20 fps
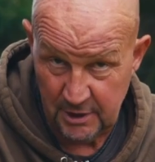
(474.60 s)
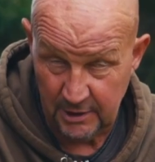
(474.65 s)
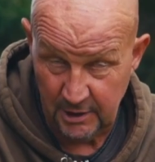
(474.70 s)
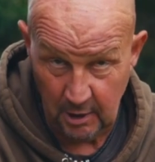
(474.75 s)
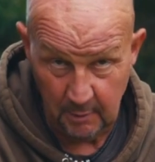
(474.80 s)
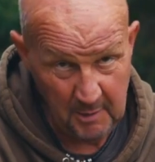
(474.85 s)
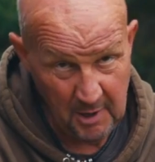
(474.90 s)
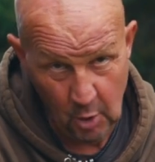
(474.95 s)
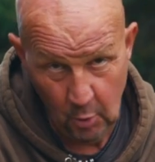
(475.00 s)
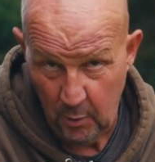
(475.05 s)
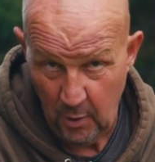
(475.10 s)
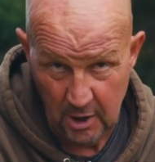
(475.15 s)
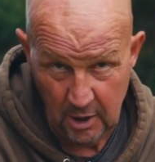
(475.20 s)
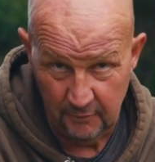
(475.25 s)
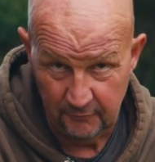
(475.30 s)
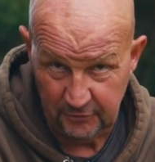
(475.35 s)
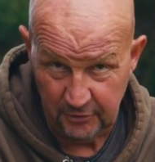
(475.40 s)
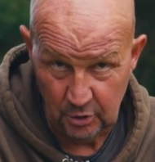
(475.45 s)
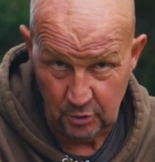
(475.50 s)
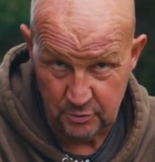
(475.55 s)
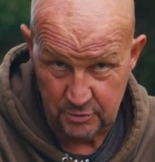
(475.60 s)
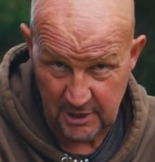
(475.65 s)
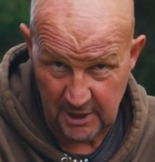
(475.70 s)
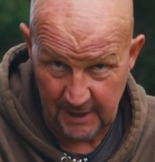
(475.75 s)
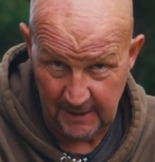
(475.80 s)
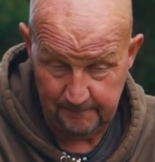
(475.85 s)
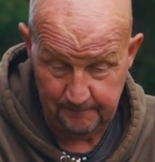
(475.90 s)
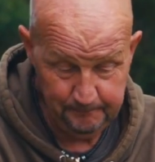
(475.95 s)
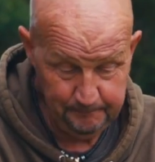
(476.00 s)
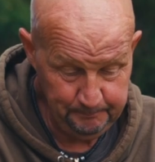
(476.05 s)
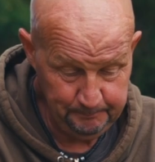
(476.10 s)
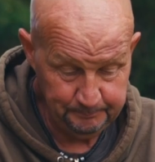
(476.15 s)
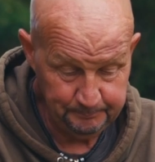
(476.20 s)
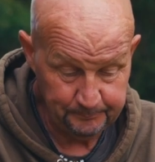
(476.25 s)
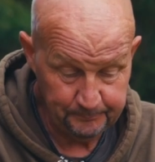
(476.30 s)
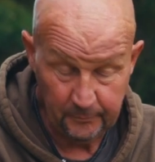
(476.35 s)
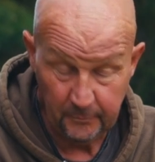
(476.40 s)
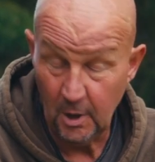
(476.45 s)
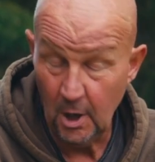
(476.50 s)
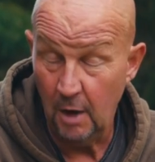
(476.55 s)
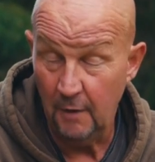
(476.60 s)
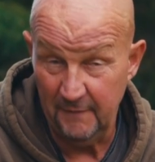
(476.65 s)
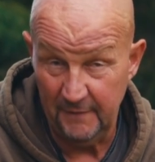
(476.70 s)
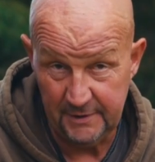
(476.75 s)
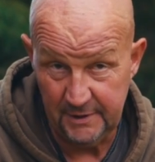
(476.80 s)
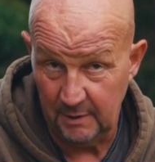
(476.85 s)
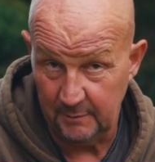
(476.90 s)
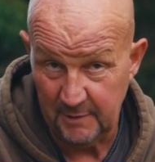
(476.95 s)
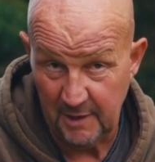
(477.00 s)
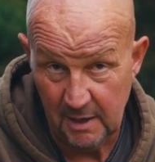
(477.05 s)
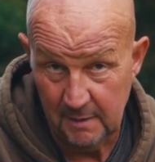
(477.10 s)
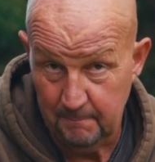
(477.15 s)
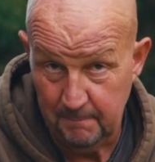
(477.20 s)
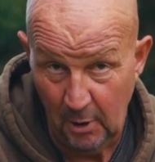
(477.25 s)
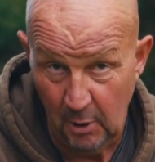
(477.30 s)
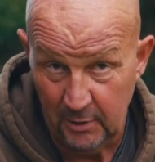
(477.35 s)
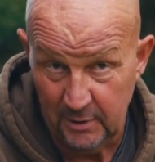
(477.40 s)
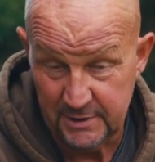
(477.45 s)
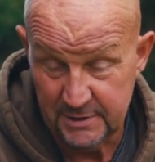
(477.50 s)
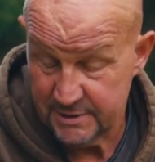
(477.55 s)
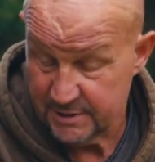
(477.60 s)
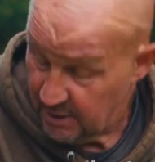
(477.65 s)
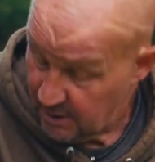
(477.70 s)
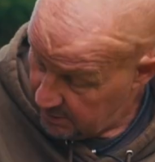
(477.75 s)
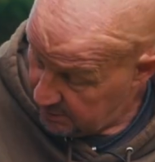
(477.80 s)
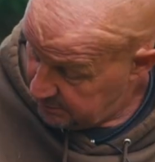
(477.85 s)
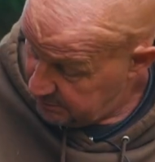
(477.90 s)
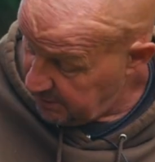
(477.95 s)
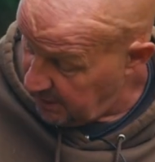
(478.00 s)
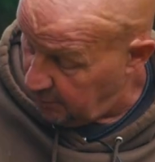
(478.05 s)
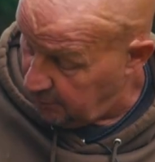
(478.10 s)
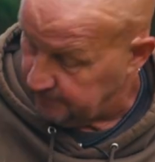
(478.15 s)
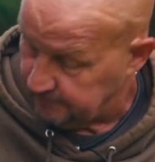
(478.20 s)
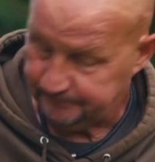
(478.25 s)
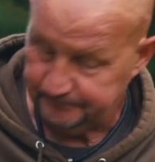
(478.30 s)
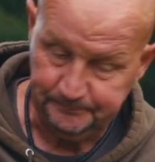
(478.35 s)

it, no matter where I've used it, I've ended up getting bites. So,